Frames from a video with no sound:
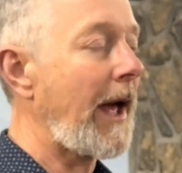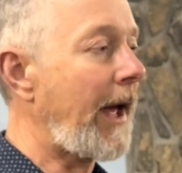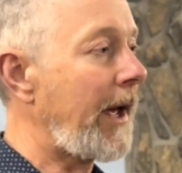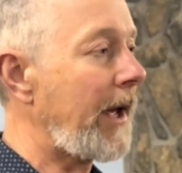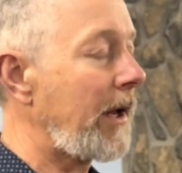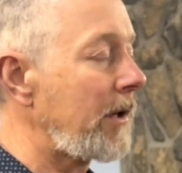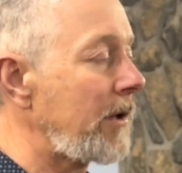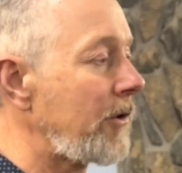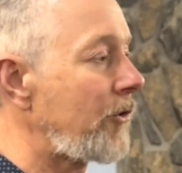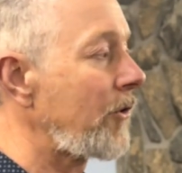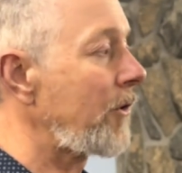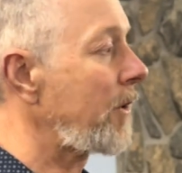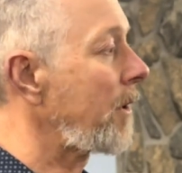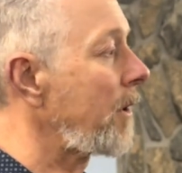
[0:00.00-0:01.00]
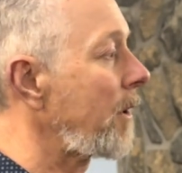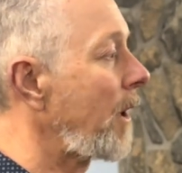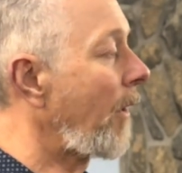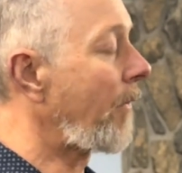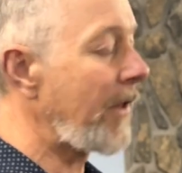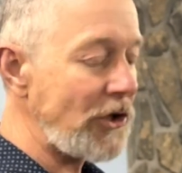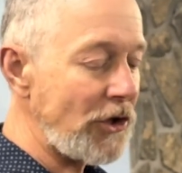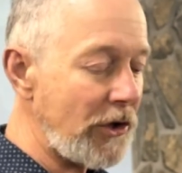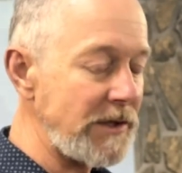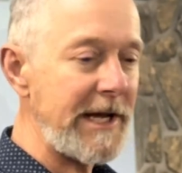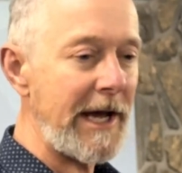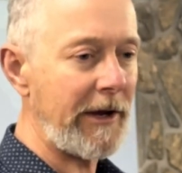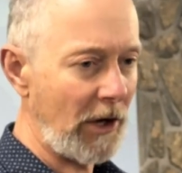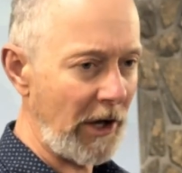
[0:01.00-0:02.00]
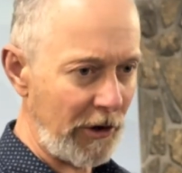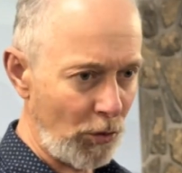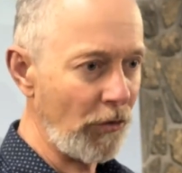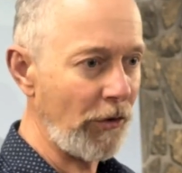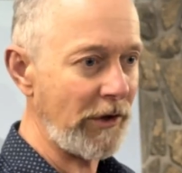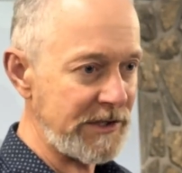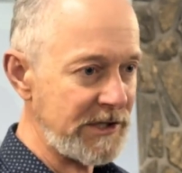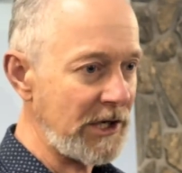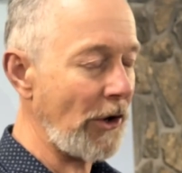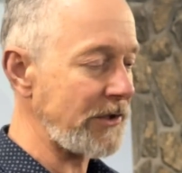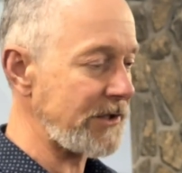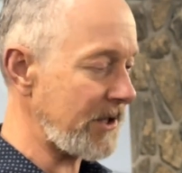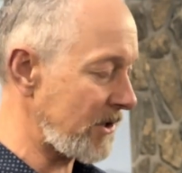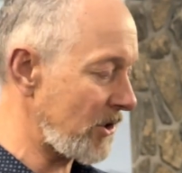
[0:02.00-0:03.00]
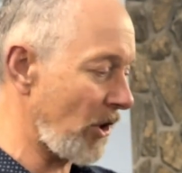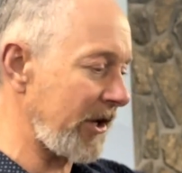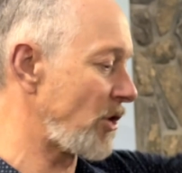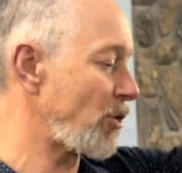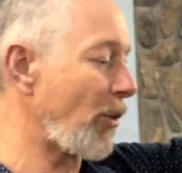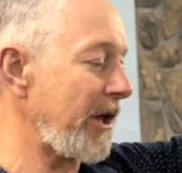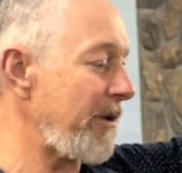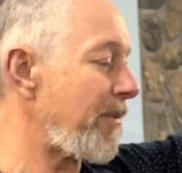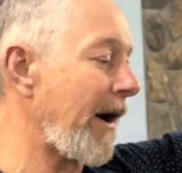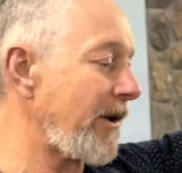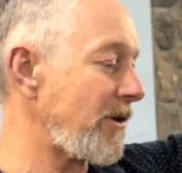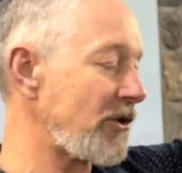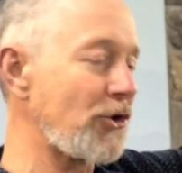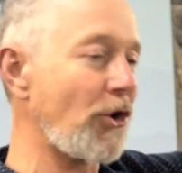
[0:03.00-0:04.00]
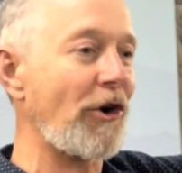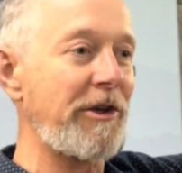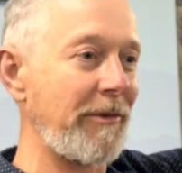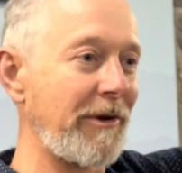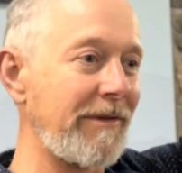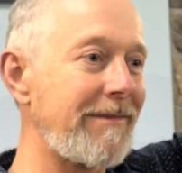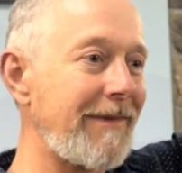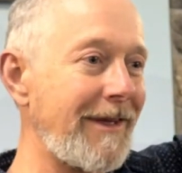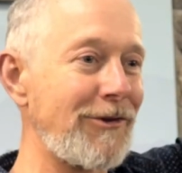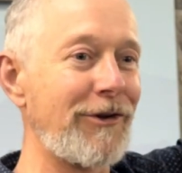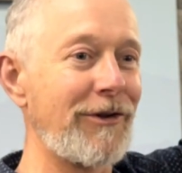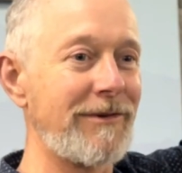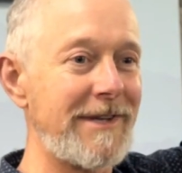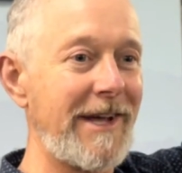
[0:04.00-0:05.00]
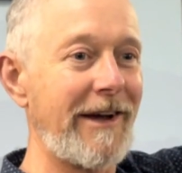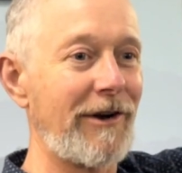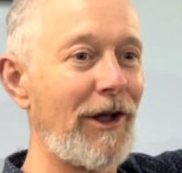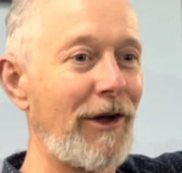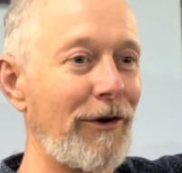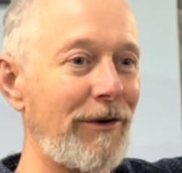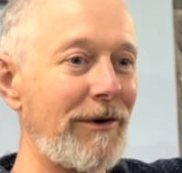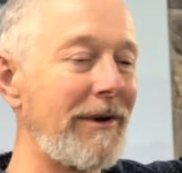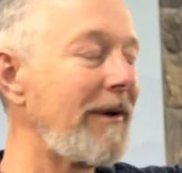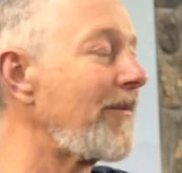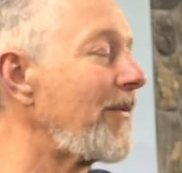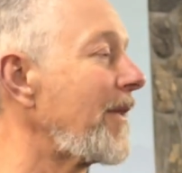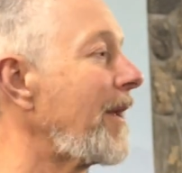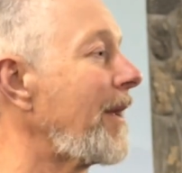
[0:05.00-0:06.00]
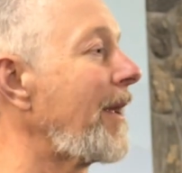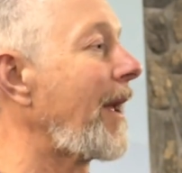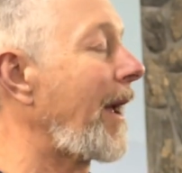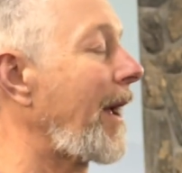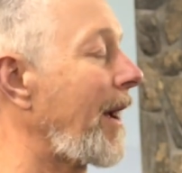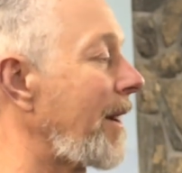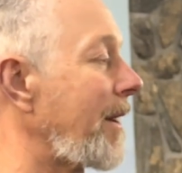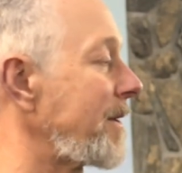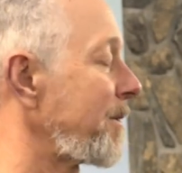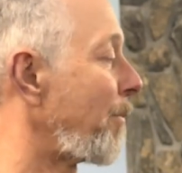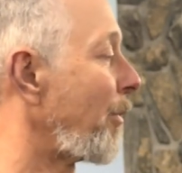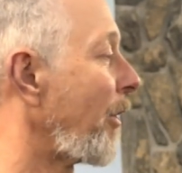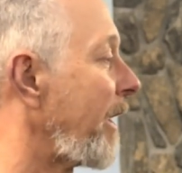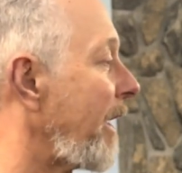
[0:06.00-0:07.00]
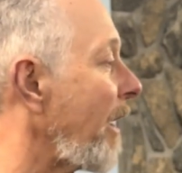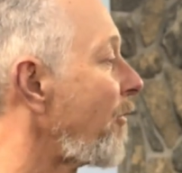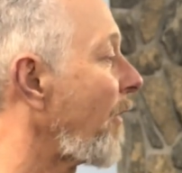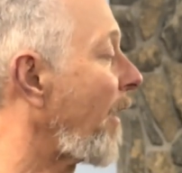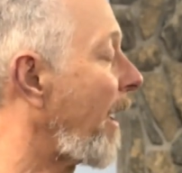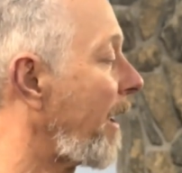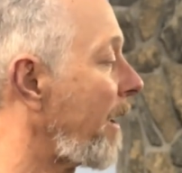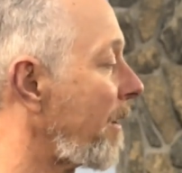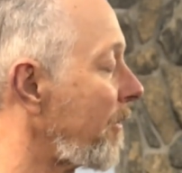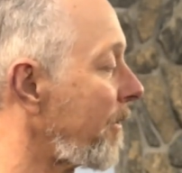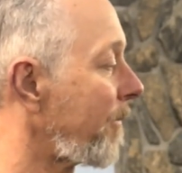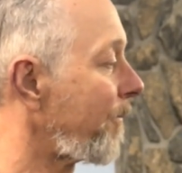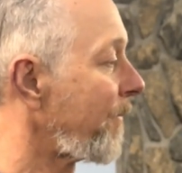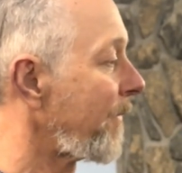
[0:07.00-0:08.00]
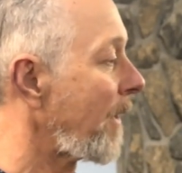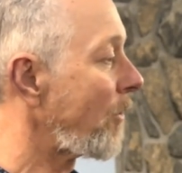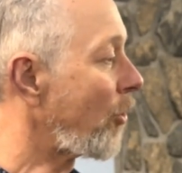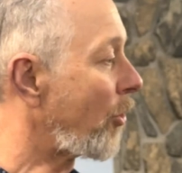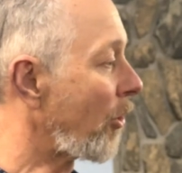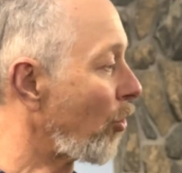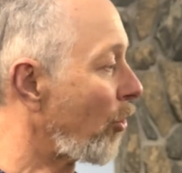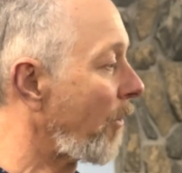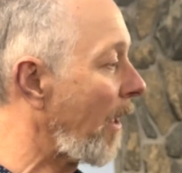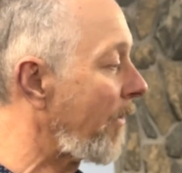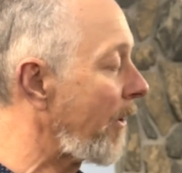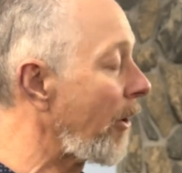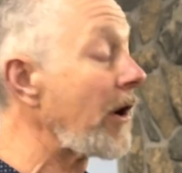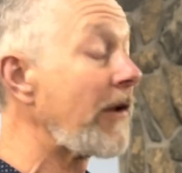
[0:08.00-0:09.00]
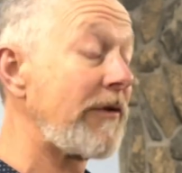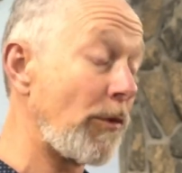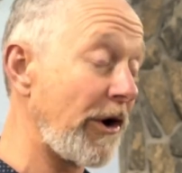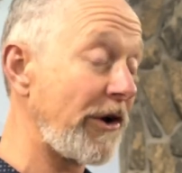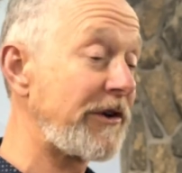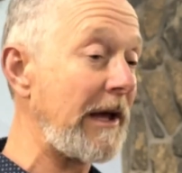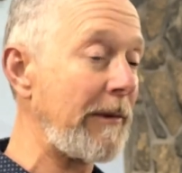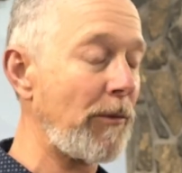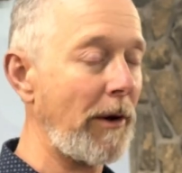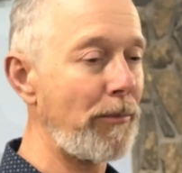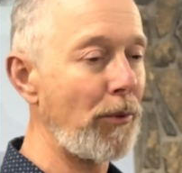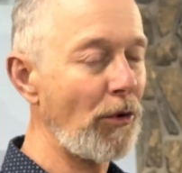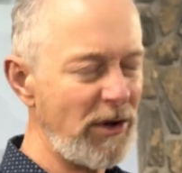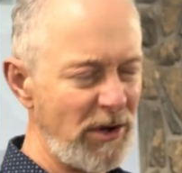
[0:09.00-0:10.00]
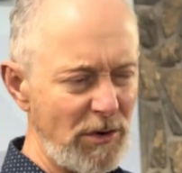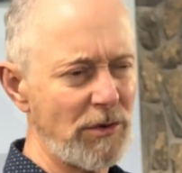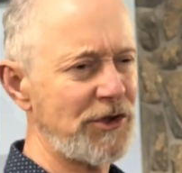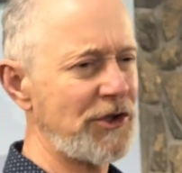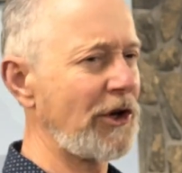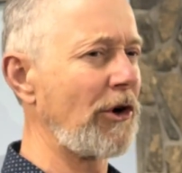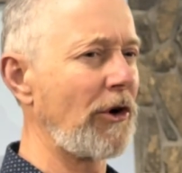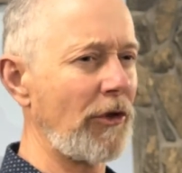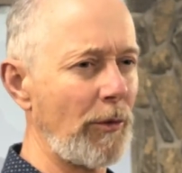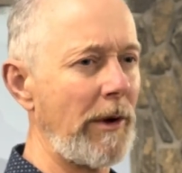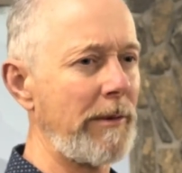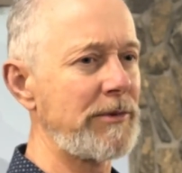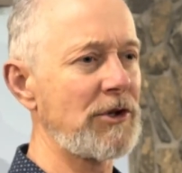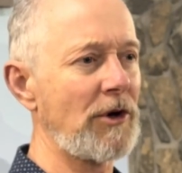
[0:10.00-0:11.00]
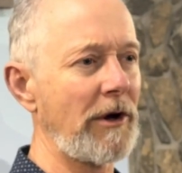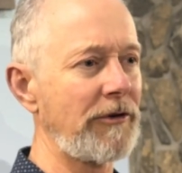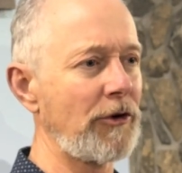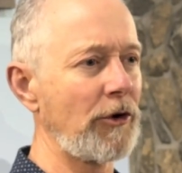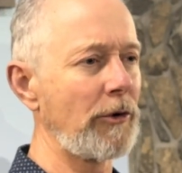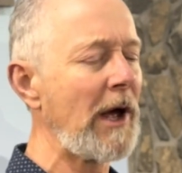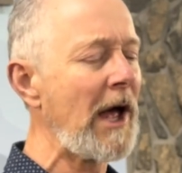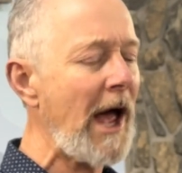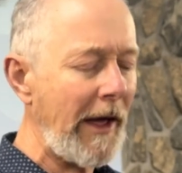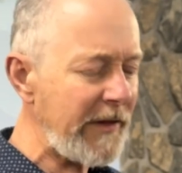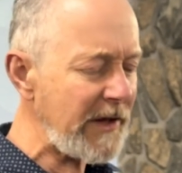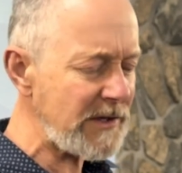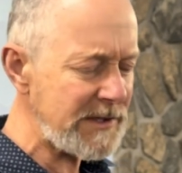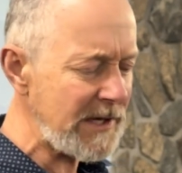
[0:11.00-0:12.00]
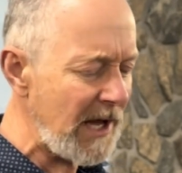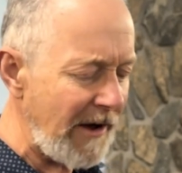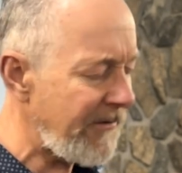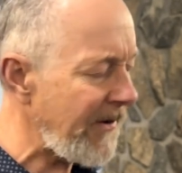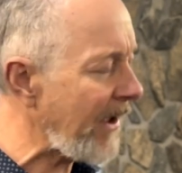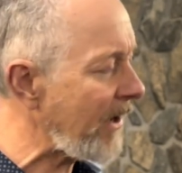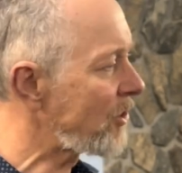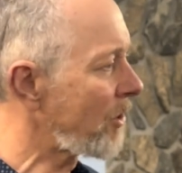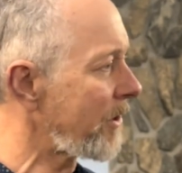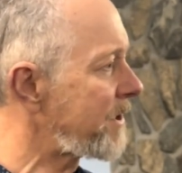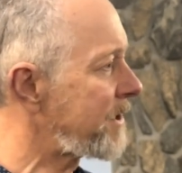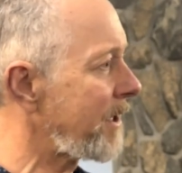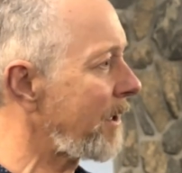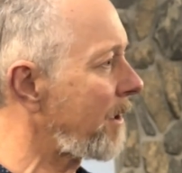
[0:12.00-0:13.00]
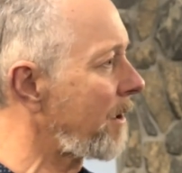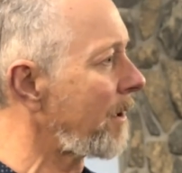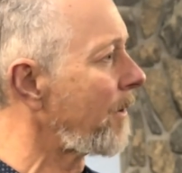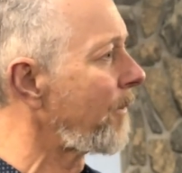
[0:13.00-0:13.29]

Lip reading: And then you can download all these notes. It's like a 20-page document that you can download as a PDF, and you can look at that there. And if you wanted to get my book, you'll see it on the website too. And there's evangelistic